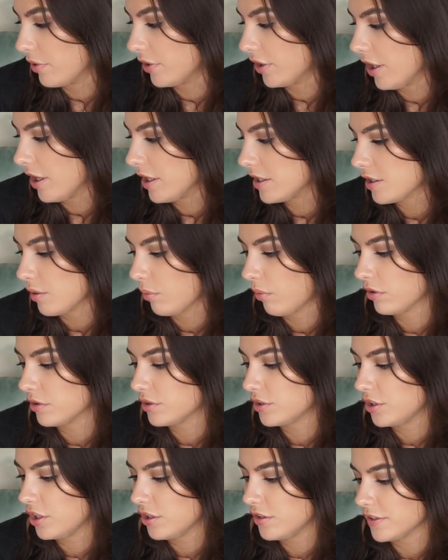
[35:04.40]
products,
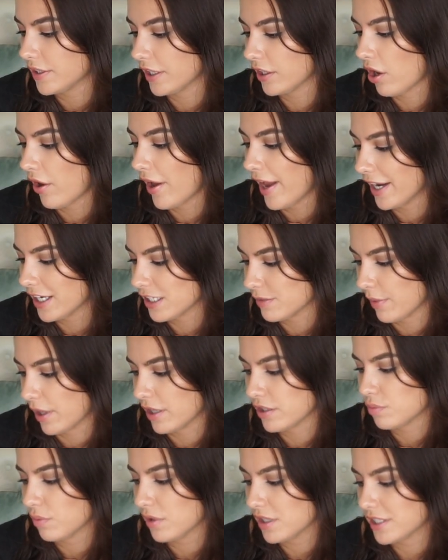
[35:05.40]
whilst using our
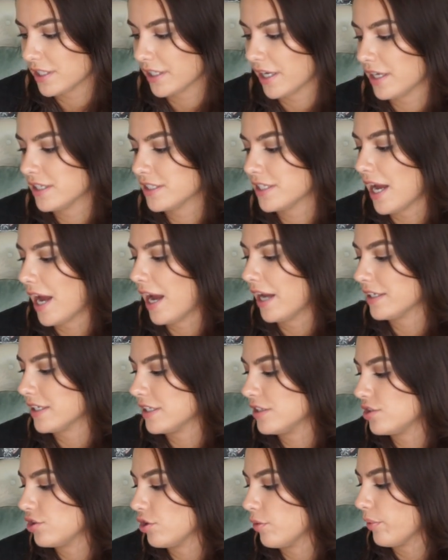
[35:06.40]
experts once again to add
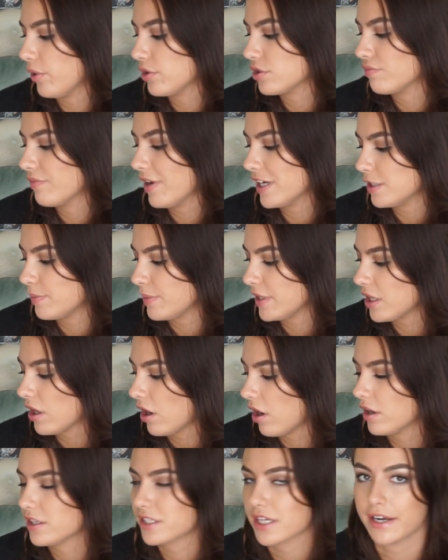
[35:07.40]
into your box recipe
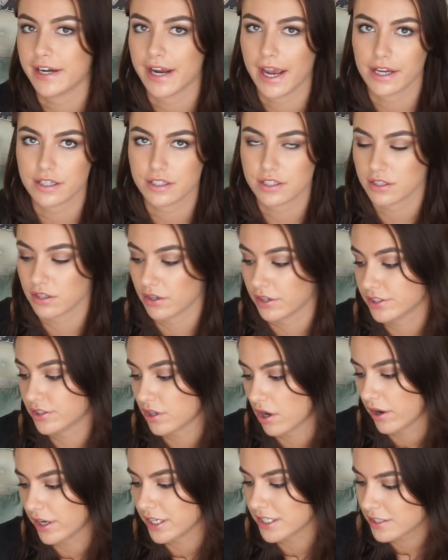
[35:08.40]
cards and exercise
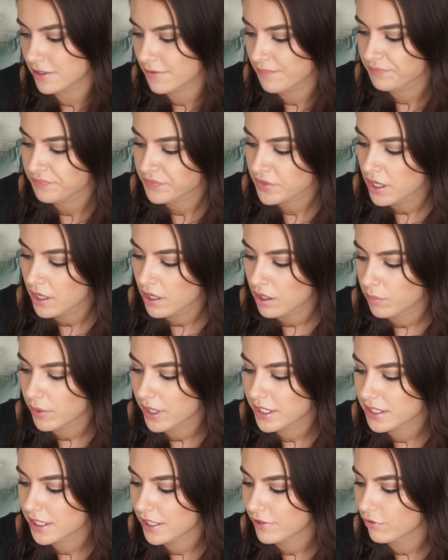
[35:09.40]
guides.
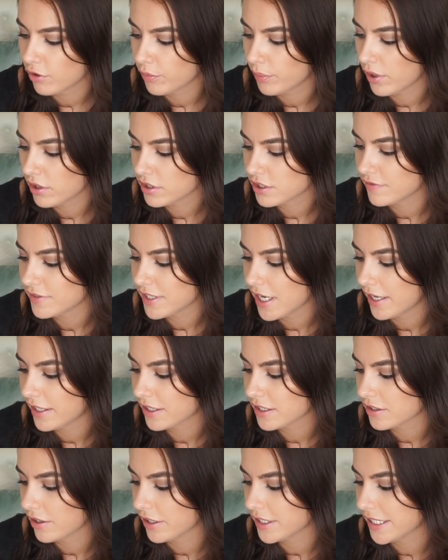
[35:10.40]
We deliver a box of 10
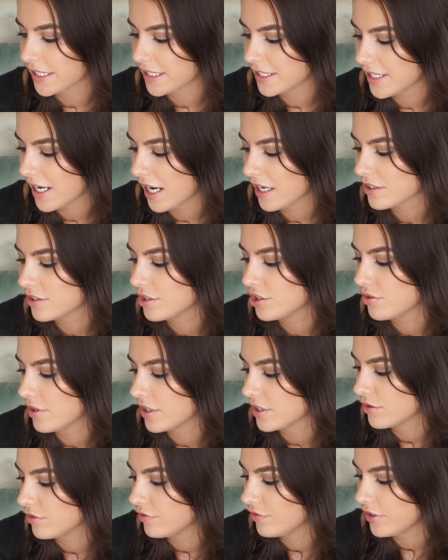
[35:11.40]
exciting snacks,
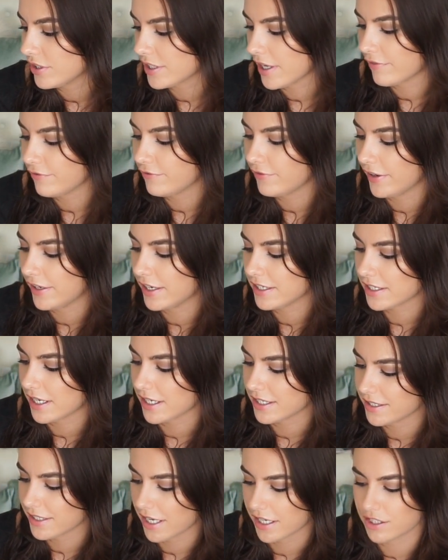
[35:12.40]
nutritional foods and fitness
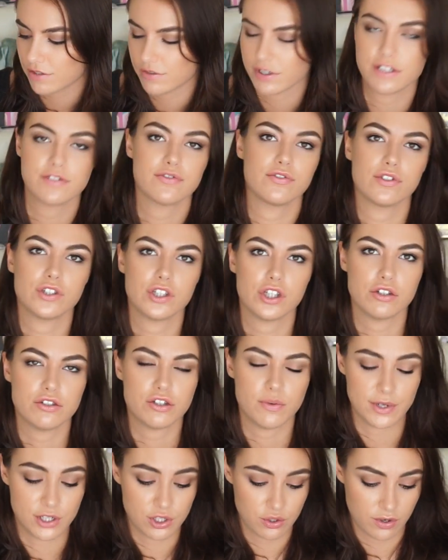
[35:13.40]
accessories for you
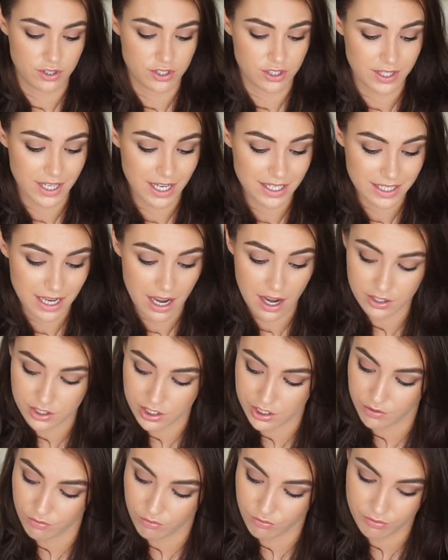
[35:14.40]
to enjoy. So that's
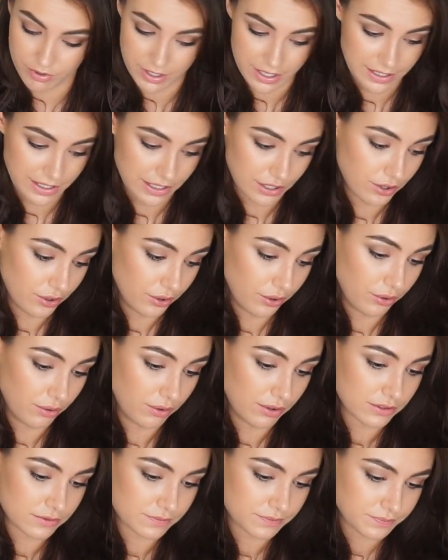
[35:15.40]
actually really
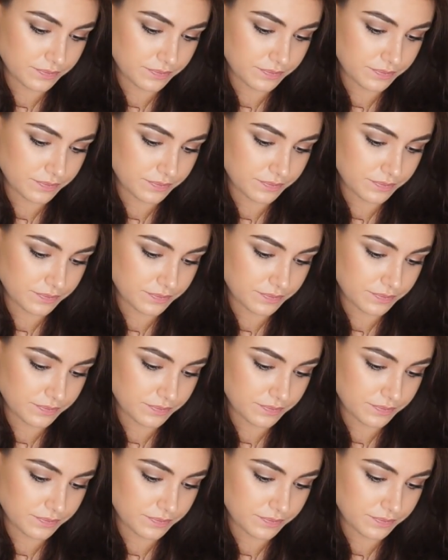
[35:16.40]
cool.